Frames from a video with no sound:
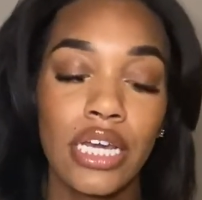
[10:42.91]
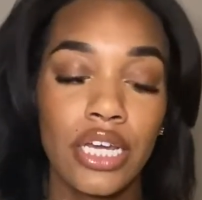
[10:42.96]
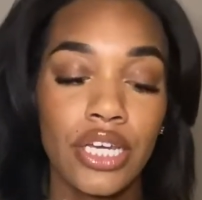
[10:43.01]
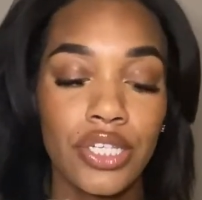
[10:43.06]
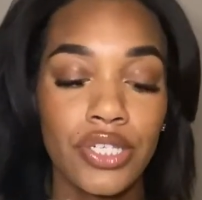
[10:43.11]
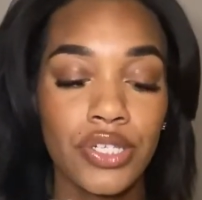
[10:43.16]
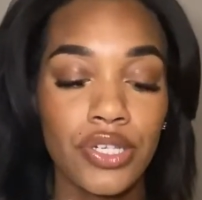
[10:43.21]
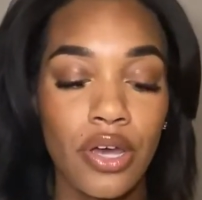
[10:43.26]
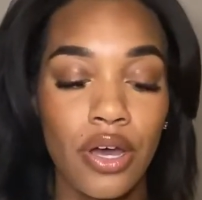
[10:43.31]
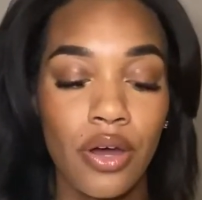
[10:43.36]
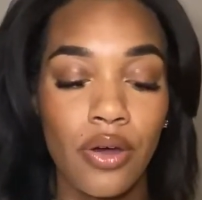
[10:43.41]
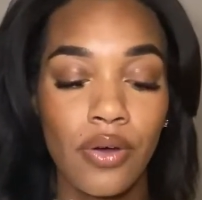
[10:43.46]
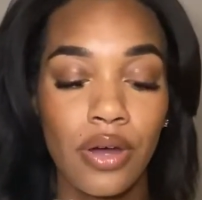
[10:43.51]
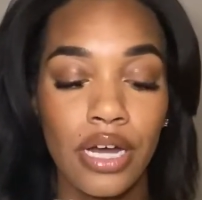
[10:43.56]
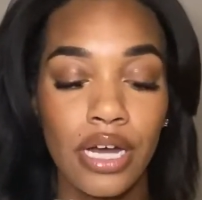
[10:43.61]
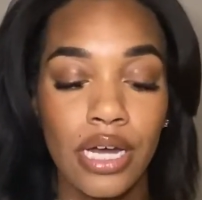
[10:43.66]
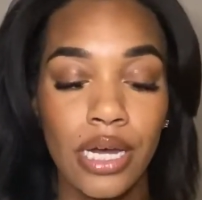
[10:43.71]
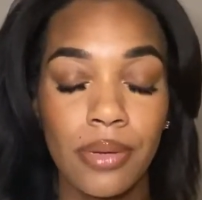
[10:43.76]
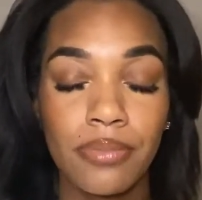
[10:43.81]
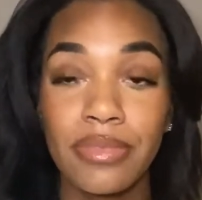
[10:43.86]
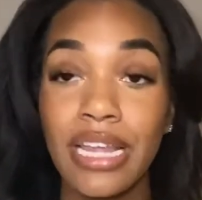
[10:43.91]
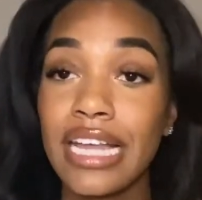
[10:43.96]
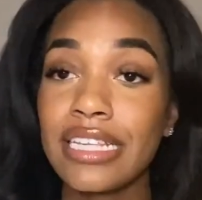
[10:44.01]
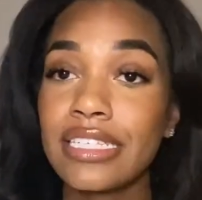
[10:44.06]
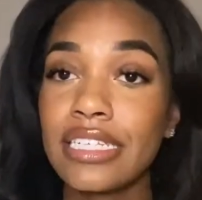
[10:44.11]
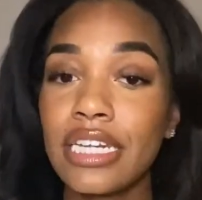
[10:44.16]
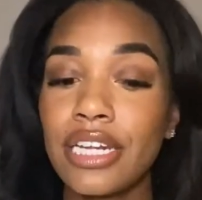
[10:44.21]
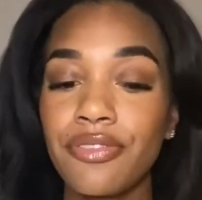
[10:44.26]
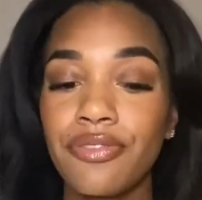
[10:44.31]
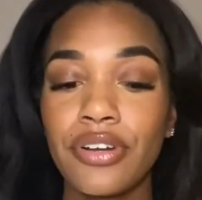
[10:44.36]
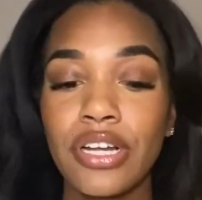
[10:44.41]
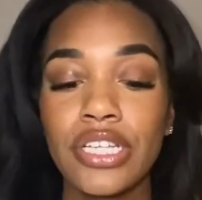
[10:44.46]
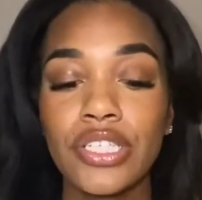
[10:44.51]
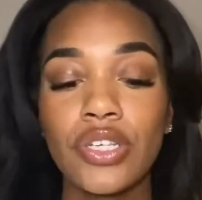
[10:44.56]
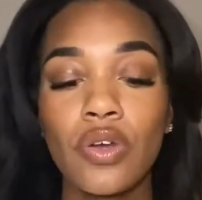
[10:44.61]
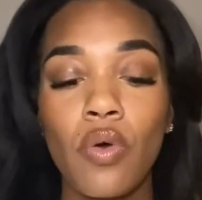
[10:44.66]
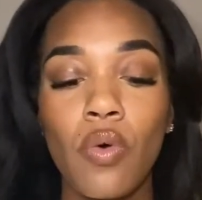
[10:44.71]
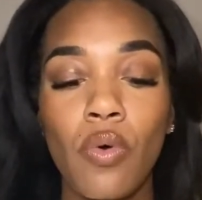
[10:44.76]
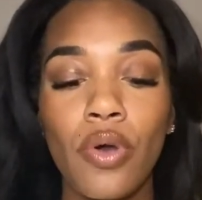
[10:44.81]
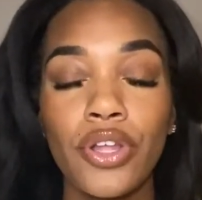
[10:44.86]
So that's the difference.
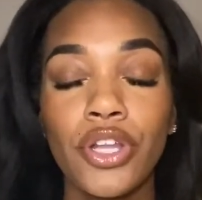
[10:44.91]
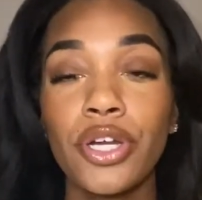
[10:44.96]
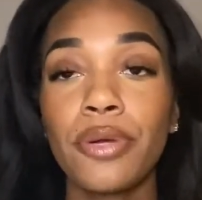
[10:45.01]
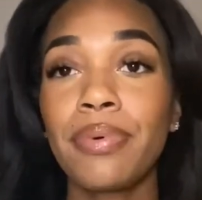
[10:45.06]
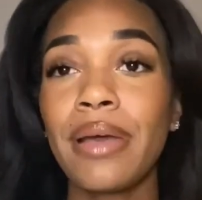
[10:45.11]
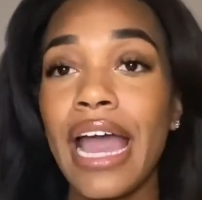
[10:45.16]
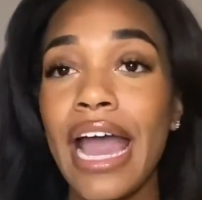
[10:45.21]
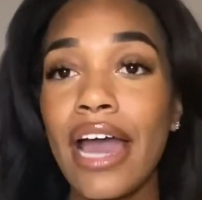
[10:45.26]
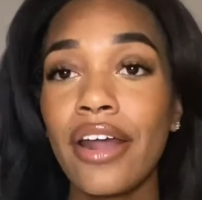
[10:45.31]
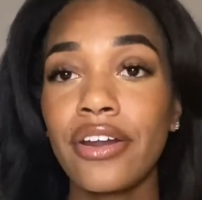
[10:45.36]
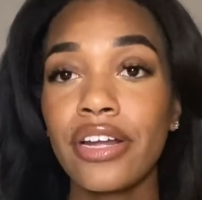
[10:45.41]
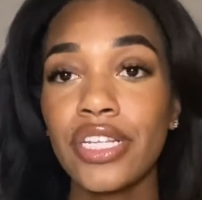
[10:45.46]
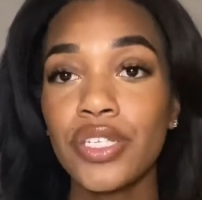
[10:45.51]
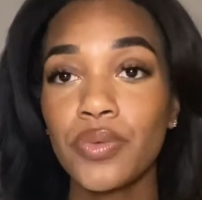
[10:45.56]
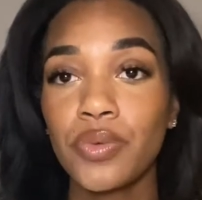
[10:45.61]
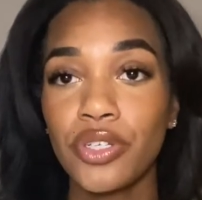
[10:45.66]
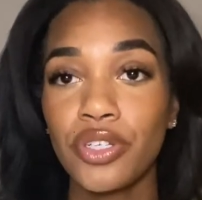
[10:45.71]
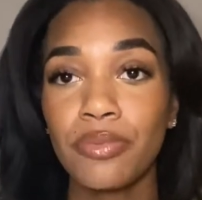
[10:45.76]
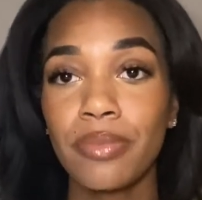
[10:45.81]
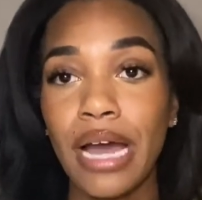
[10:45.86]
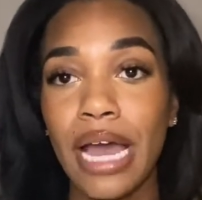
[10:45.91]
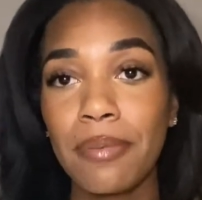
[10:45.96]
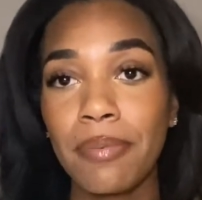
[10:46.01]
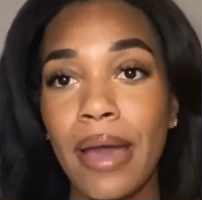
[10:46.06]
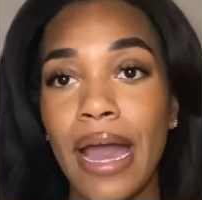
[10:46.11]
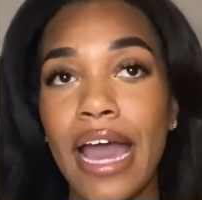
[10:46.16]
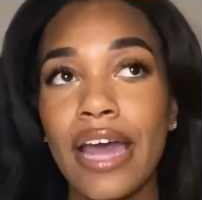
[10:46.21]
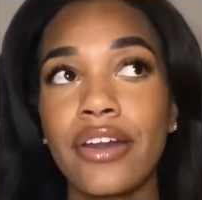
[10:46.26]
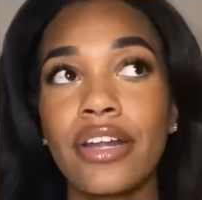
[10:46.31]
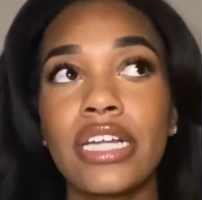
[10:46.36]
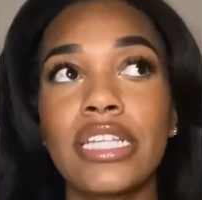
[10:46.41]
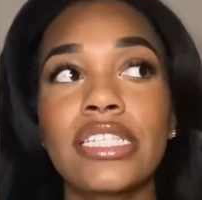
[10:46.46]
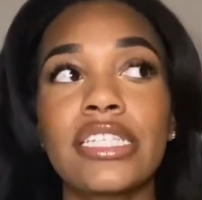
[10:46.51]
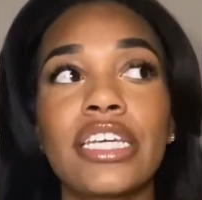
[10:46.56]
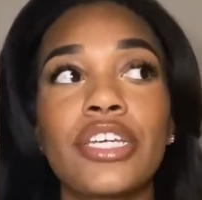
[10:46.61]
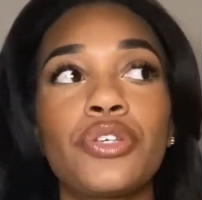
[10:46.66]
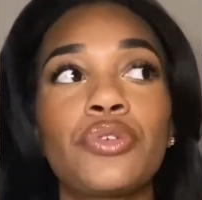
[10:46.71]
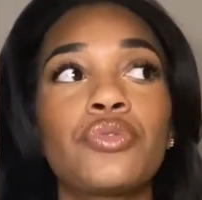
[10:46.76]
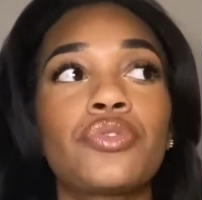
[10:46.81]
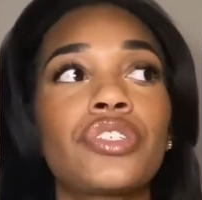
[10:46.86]
On your patterns, when you buy patterns, they
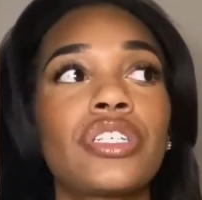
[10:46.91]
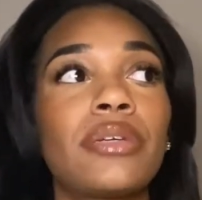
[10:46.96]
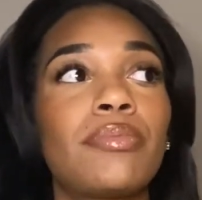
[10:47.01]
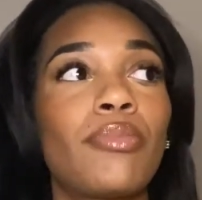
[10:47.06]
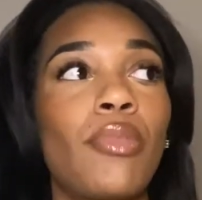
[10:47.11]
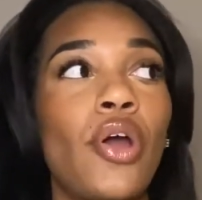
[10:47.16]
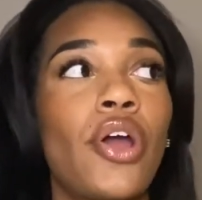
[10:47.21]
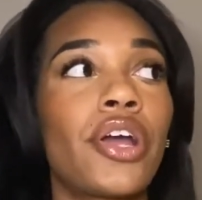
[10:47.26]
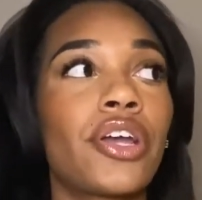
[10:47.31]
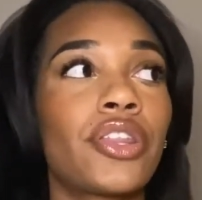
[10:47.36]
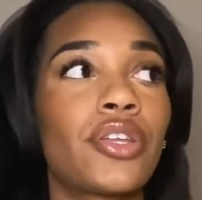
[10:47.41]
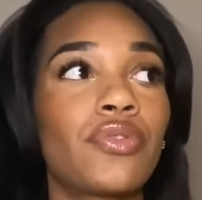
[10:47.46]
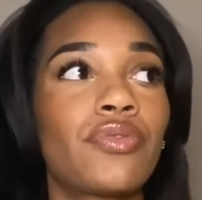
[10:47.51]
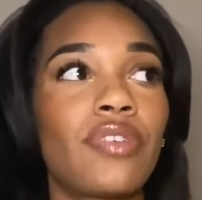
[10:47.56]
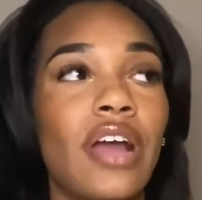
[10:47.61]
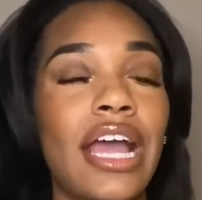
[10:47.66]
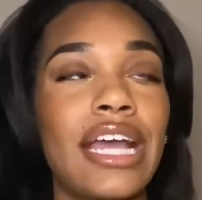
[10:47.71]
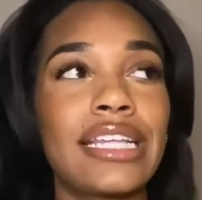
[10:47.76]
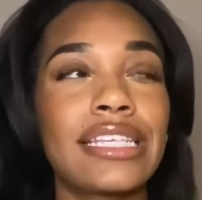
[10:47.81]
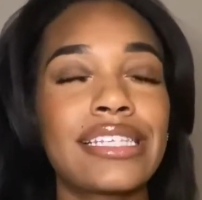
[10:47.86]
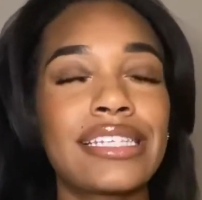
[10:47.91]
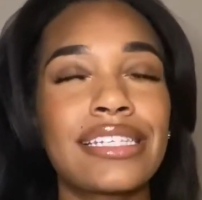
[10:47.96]
usually mark the right